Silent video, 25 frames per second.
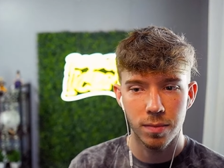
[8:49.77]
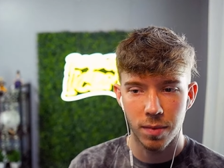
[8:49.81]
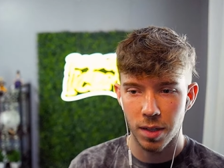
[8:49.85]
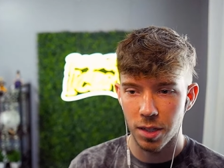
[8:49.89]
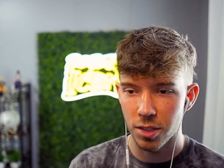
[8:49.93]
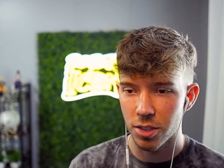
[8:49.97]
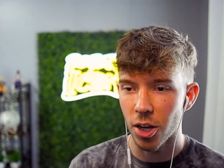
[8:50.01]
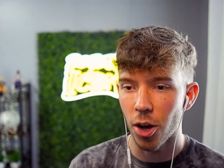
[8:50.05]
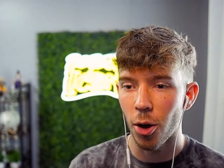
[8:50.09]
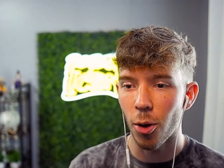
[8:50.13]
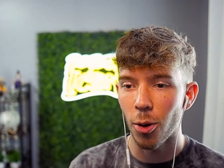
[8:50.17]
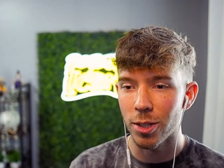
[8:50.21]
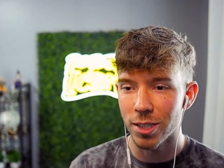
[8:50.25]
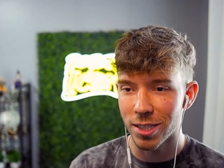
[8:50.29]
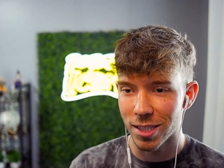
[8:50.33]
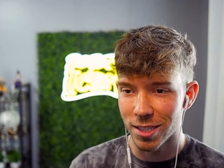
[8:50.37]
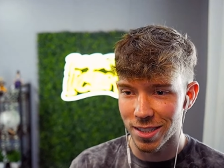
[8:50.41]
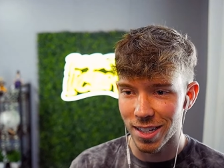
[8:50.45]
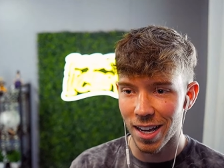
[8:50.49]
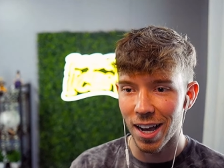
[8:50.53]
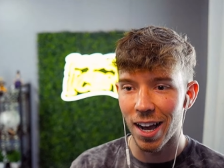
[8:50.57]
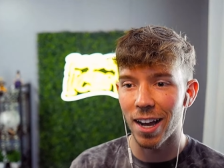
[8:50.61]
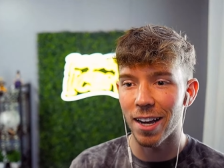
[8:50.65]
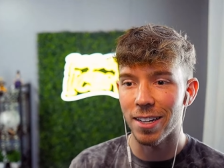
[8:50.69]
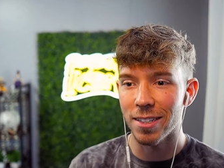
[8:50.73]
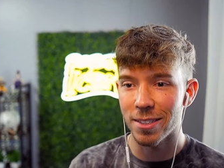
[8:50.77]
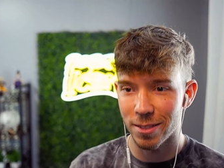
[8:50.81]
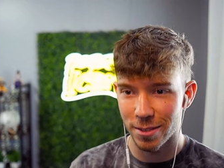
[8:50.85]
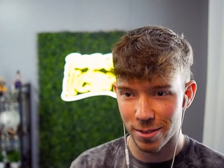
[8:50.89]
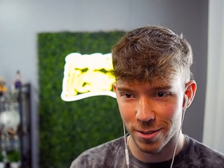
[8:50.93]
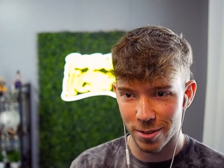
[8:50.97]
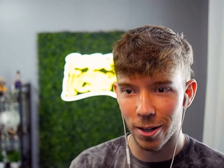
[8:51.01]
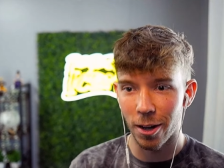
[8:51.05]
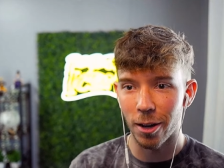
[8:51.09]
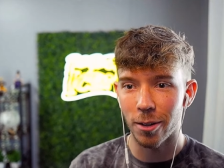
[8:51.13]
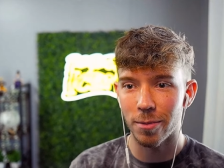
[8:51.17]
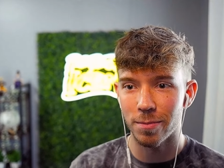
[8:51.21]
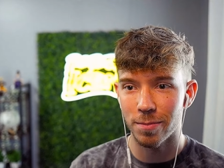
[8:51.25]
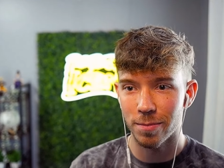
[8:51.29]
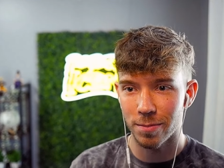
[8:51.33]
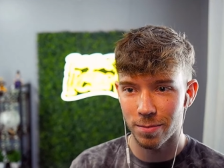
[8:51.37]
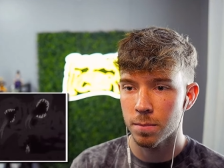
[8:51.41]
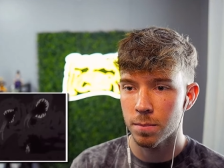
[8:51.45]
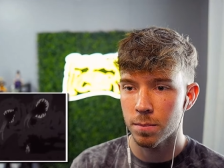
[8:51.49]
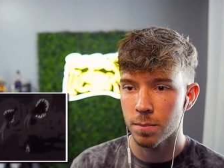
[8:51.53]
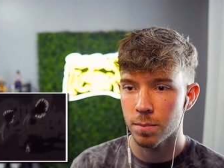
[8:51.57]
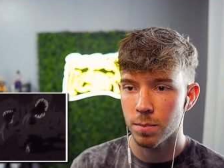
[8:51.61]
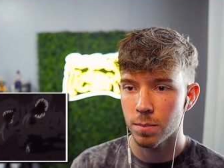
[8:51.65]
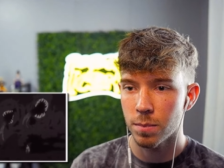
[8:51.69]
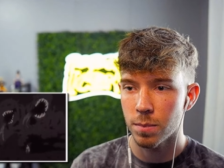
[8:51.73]
It's always his eyes, yup. You
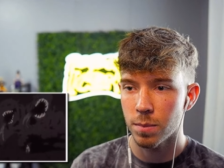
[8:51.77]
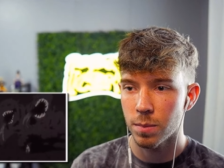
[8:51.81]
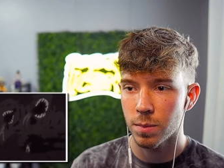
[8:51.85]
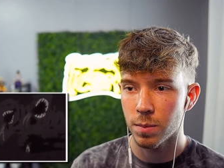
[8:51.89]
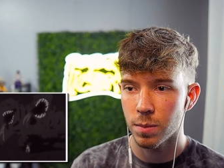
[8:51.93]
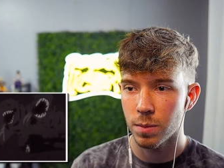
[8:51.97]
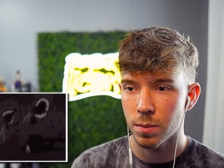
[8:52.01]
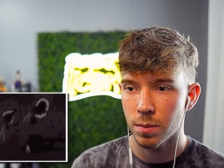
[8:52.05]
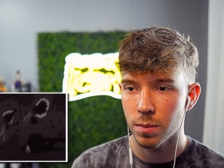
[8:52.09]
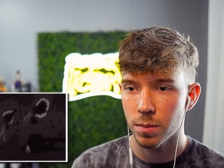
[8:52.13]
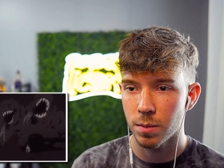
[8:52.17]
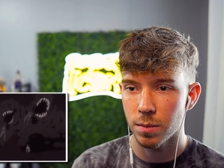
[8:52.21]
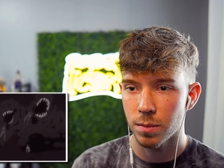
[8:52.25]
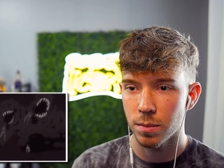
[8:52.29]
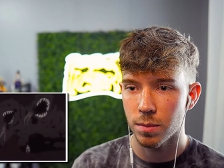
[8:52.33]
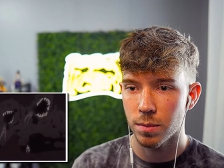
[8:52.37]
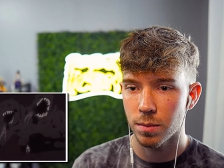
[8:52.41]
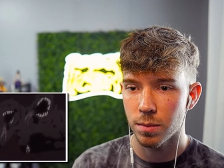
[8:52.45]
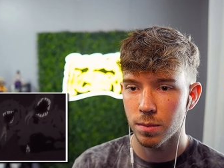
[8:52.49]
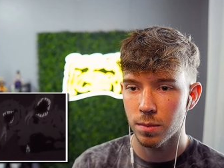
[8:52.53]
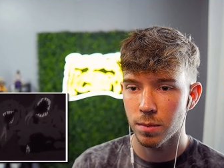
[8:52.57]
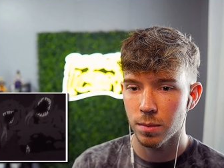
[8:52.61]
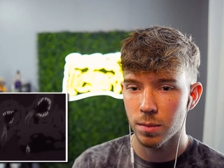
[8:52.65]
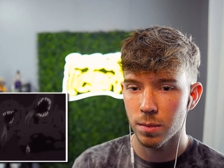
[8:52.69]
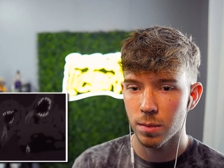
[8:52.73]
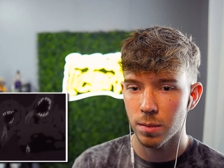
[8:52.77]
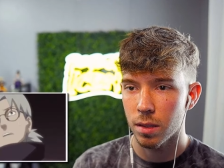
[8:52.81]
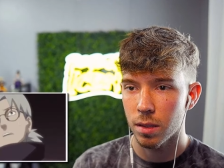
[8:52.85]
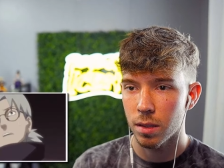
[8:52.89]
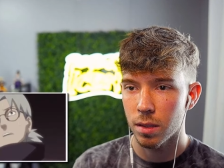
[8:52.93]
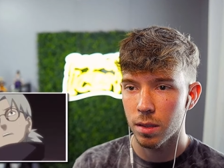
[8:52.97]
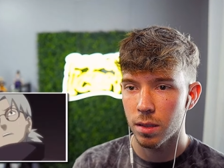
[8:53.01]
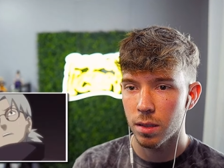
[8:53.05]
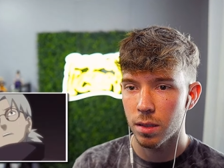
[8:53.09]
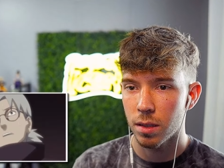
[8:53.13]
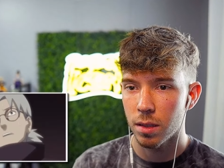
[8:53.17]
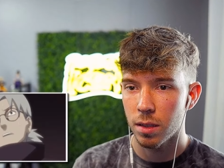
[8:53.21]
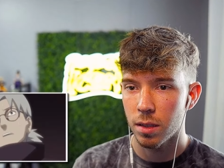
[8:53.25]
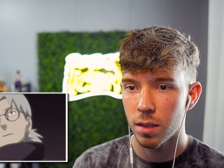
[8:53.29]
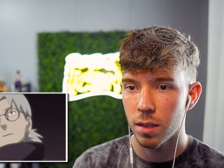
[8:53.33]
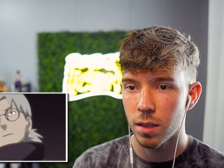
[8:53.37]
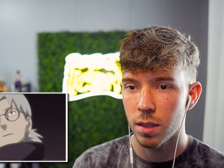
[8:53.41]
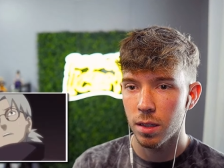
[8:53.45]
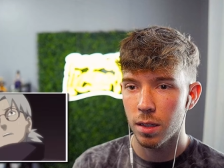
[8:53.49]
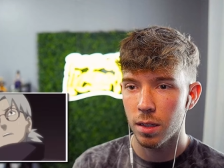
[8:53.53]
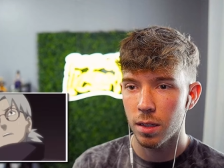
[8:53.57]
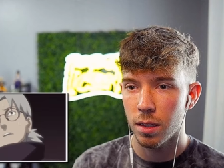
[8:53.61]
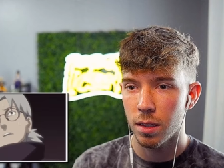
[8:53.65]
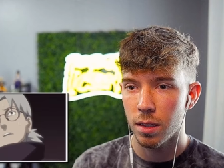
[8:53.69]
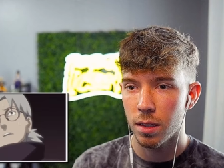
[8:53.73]
must know already. How
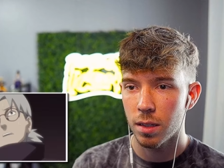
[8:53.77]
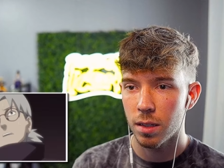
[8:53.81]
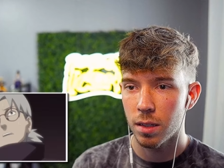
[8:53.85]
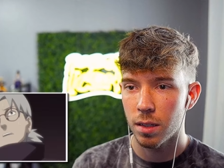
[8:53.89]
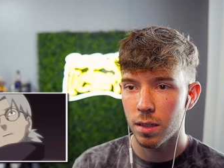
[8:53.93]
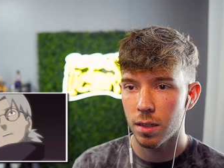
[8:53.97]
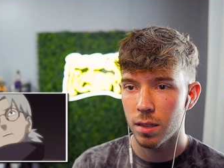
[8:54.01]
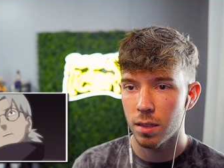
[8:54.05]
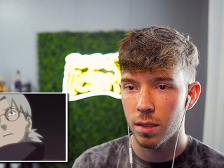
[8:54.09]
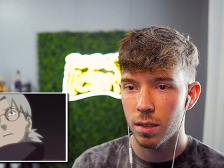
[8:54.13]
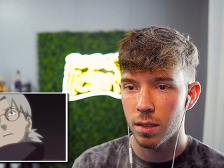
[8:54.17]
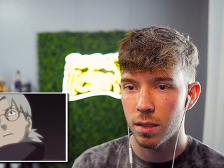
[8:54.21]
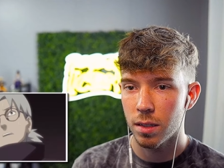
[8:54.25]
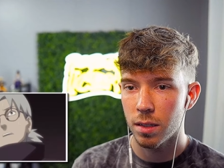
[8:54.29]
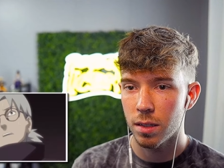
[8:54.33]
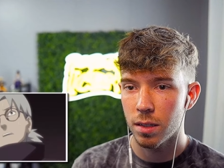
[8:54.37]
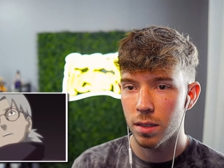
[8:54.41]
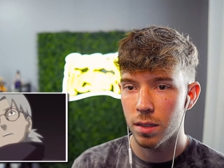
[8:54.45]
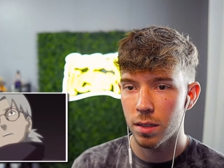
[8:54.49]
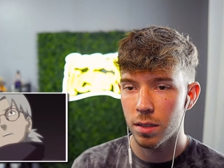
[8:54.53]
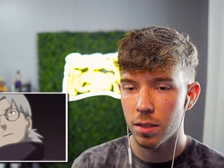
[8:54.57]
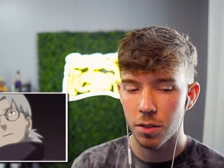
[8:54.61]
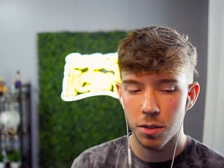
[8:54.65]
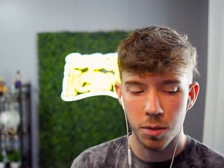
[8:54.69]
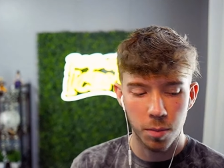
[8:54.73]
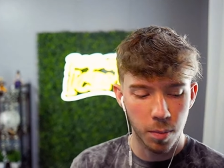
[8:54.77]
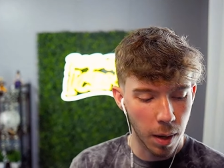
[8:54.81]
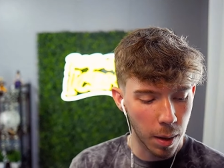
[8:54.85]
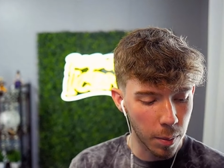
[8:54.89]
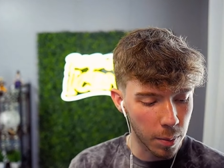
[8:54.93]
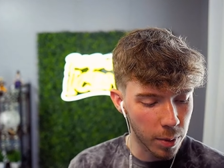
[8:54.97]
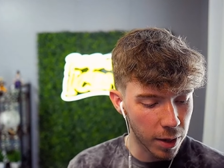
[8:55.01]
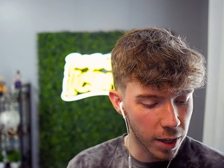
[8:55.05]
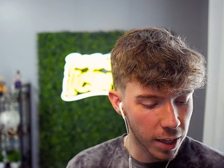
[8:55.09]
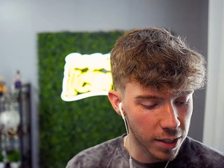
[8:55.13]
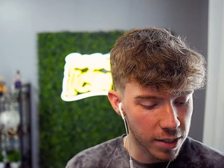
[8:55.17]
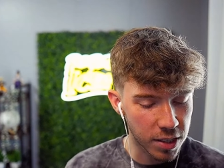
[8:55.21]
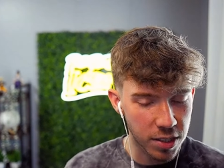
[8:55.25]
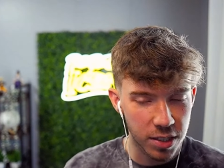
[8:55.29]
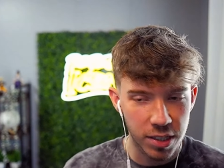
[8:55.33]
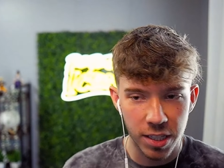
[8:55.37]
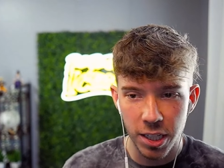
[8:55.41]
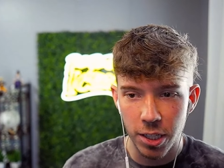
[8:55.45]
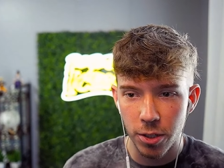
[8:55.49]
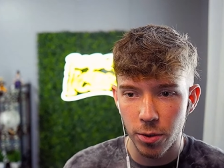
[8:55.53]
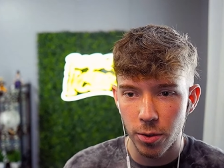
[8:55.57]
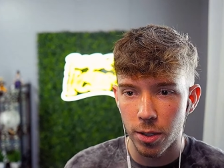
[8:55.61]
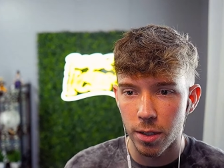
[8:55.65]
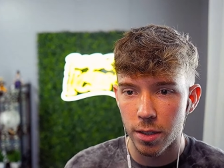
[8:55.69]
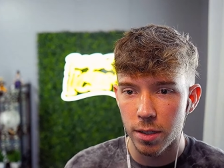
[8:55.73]
terrifying. Maybe that's a
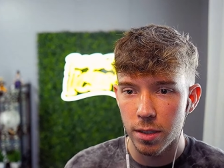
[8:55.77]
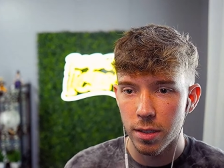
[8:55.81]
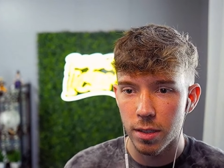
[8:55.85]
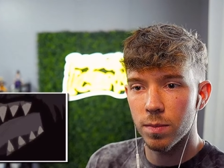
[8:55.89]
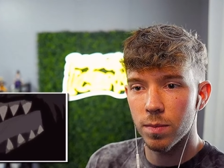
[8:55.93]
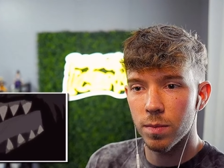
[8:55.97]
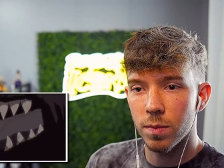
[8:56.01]
secret.